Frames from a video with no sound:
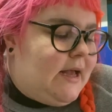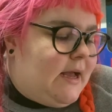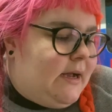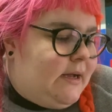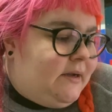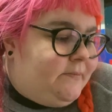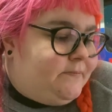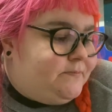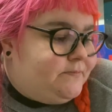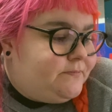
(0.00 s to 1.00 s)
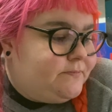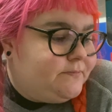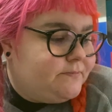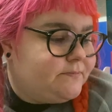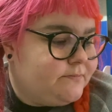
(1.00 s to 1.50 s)
Um,
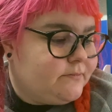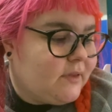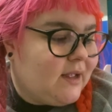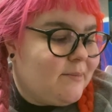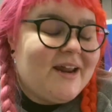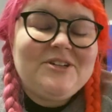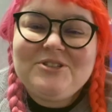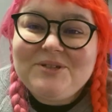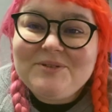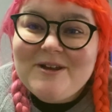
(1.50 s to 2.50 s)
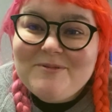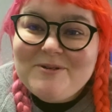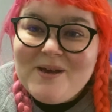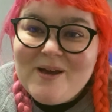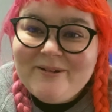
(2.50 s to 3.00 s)
but I just don't seem to
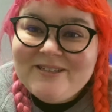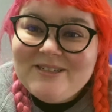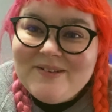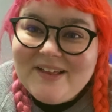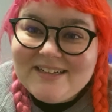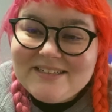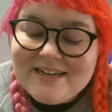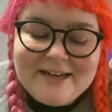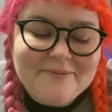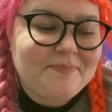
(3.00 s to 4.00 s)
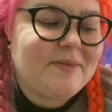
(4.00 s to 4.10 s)
be able to do that tonight.